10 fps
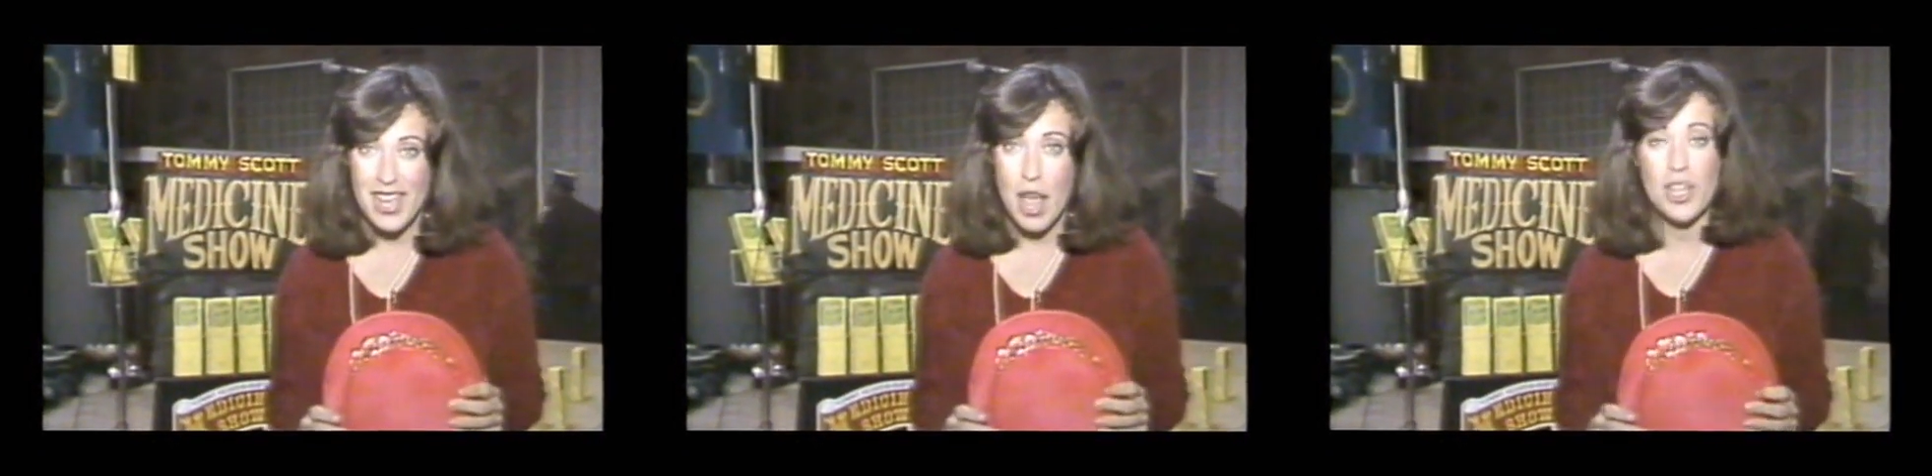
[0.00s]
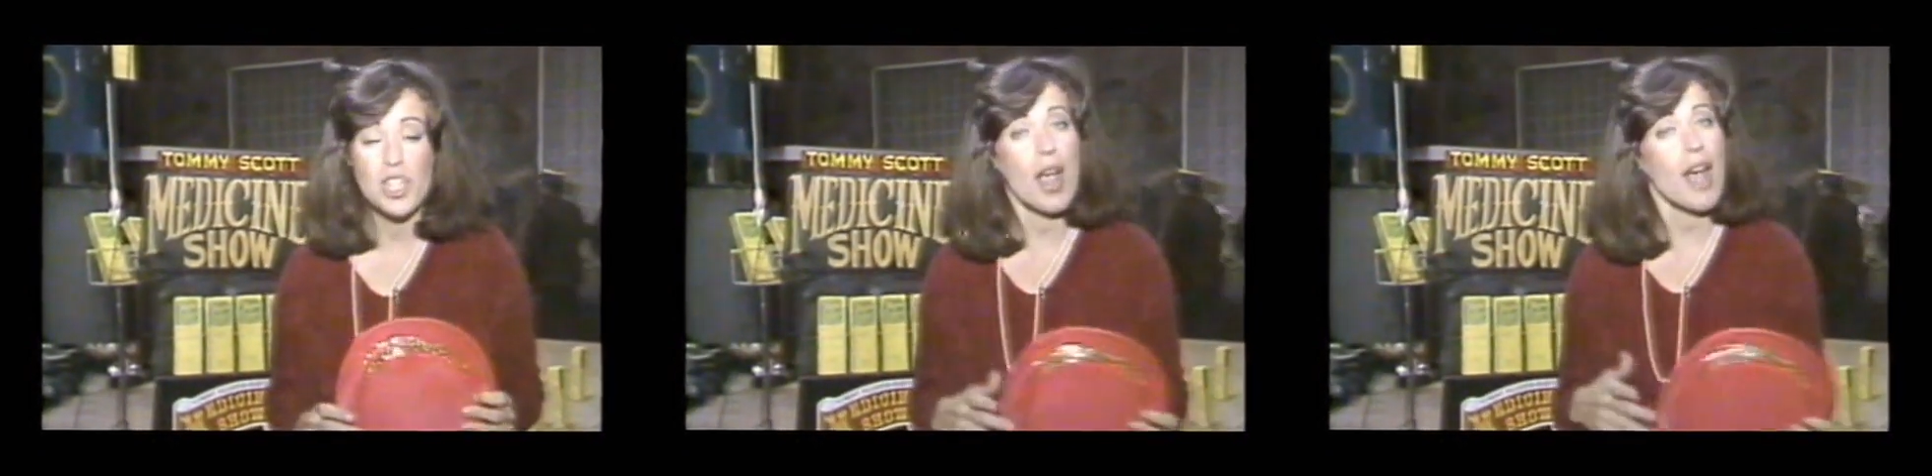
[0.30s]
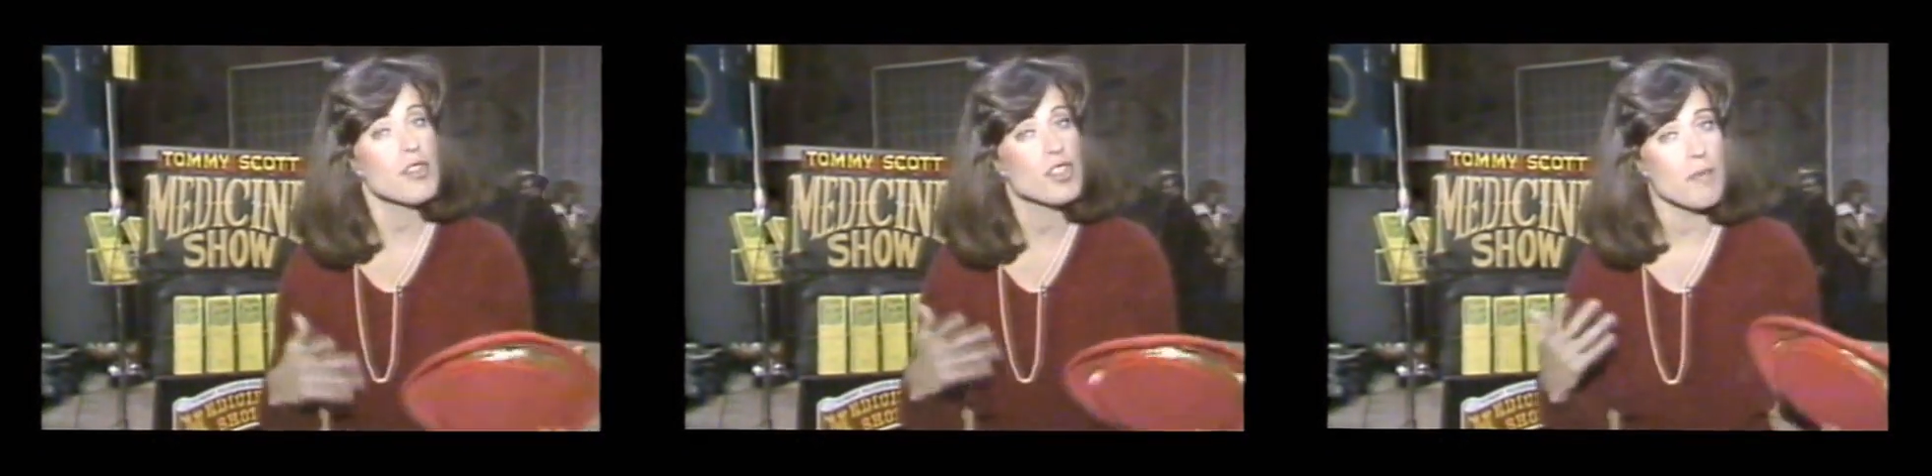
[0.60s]
Now, he
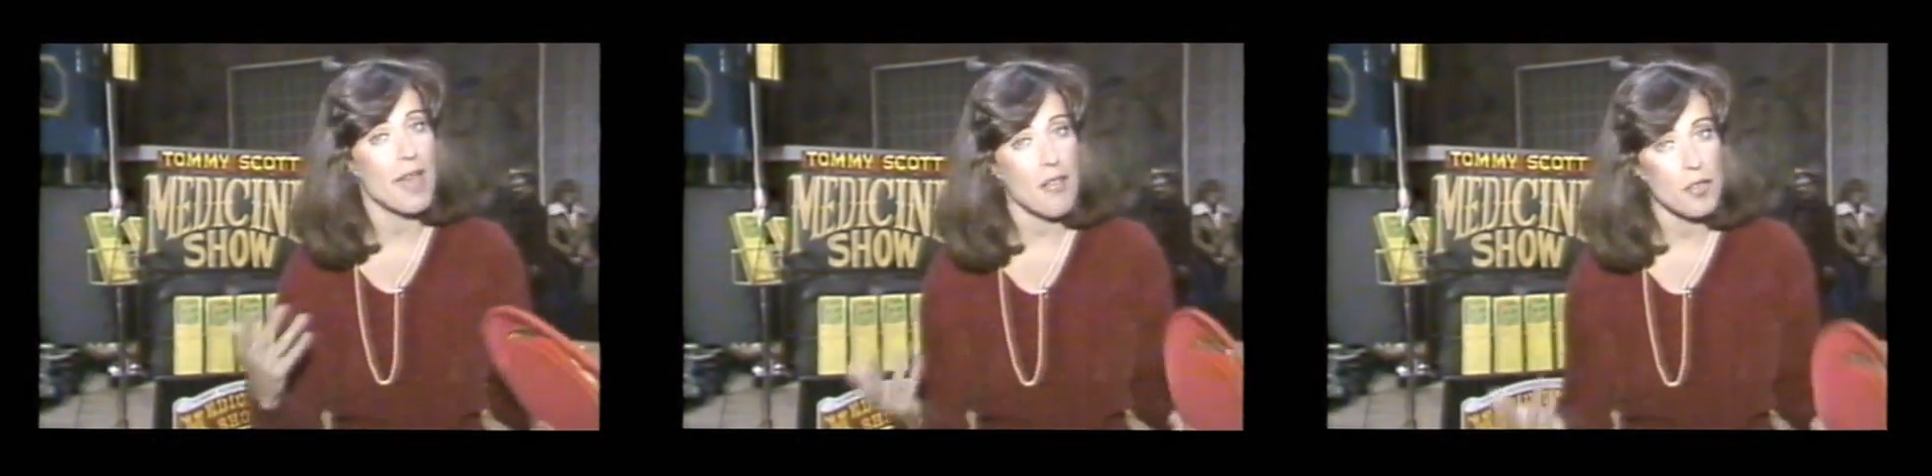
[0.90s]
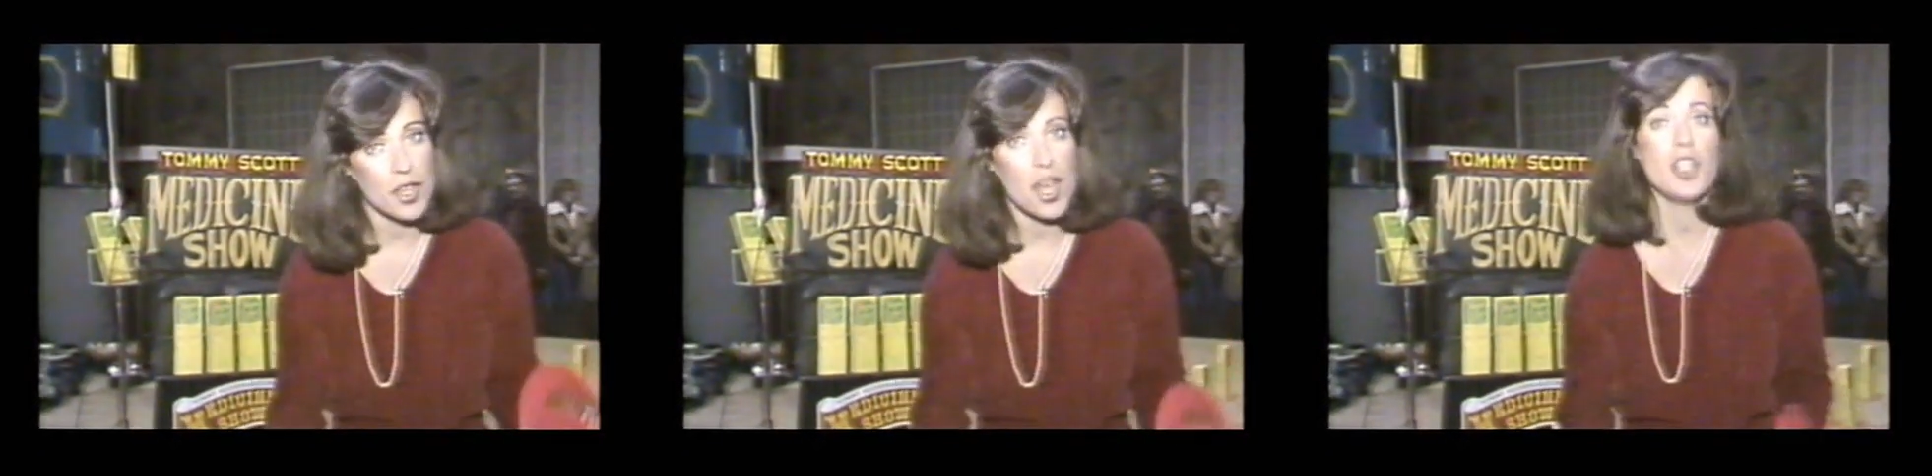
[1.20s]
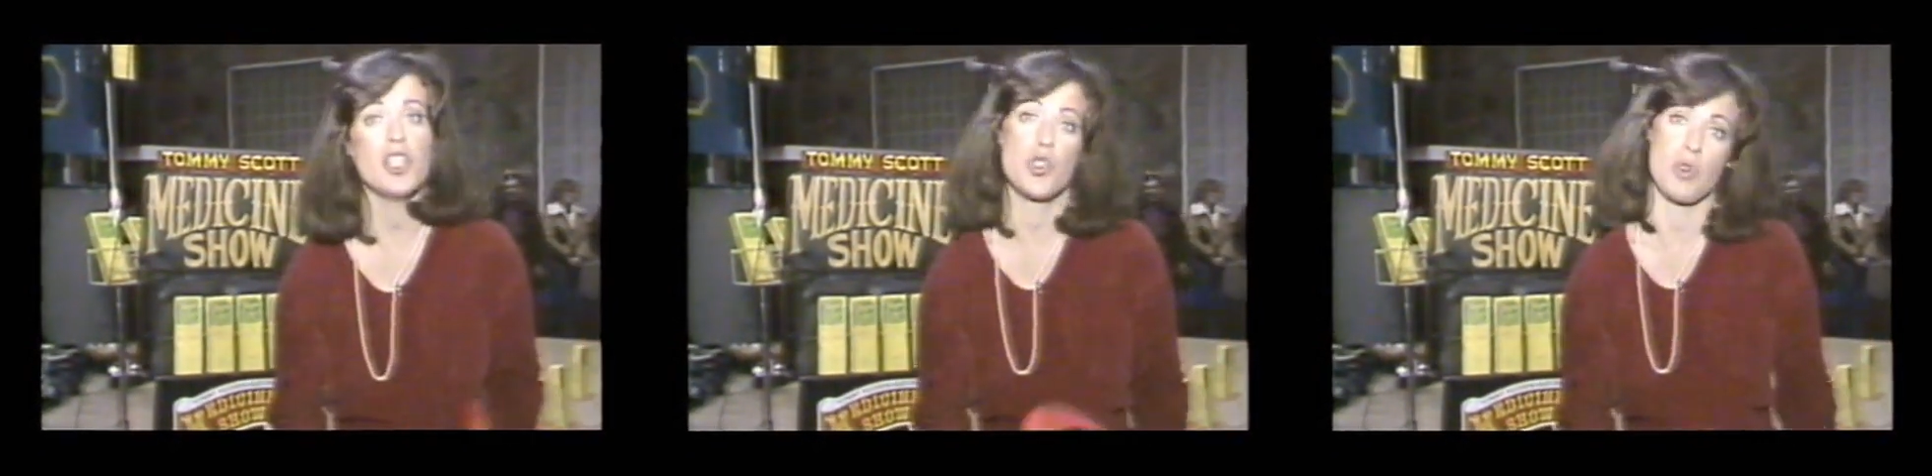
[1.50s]
travels about the
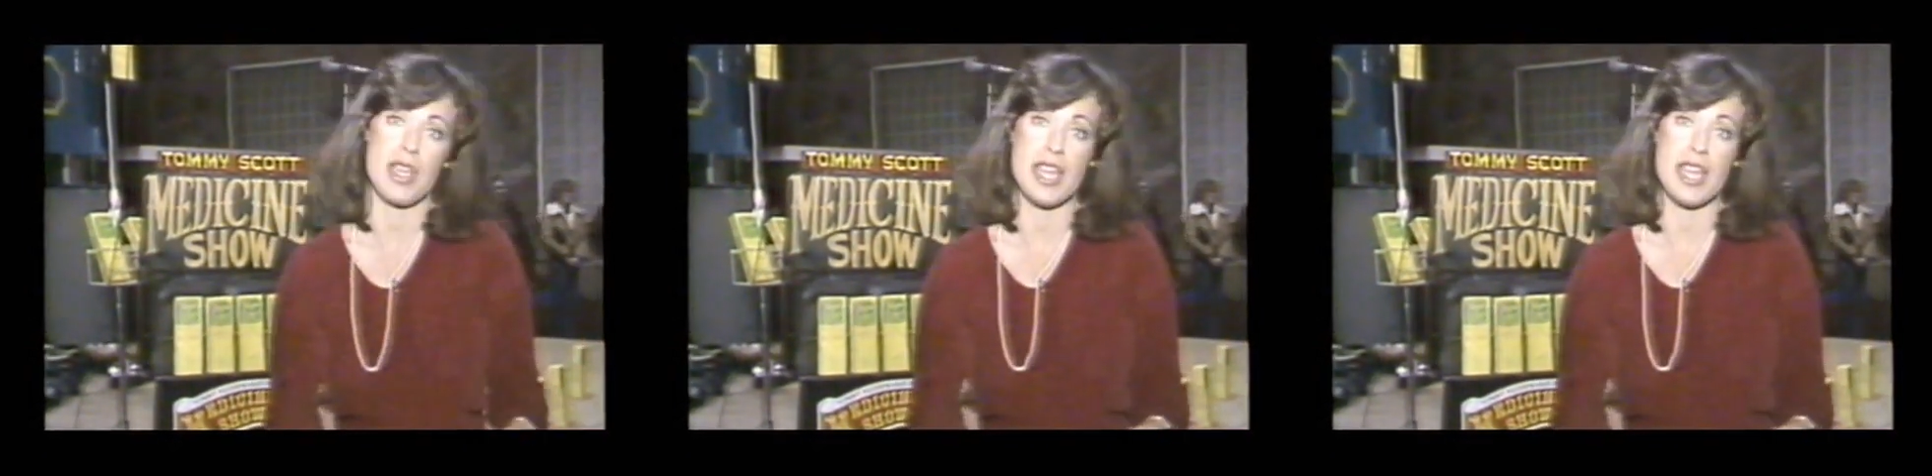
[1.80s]
country,